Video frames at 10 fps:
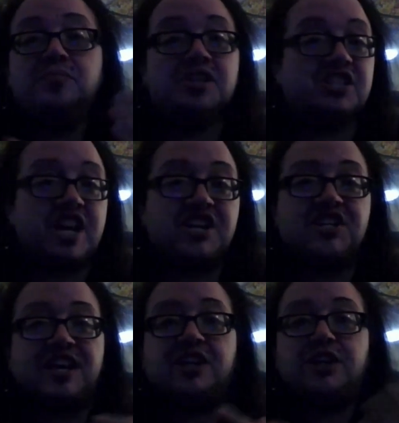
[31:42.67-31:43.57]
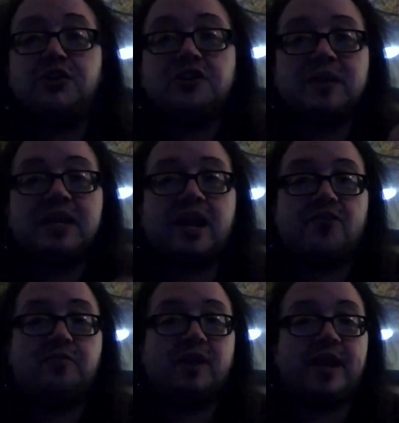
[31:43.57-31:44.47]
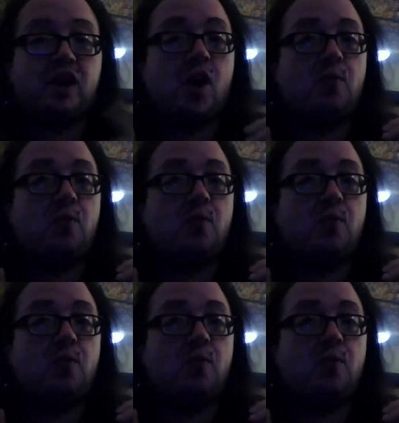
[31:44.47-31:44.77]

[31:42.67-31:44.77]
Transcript: Sage then accused me of playing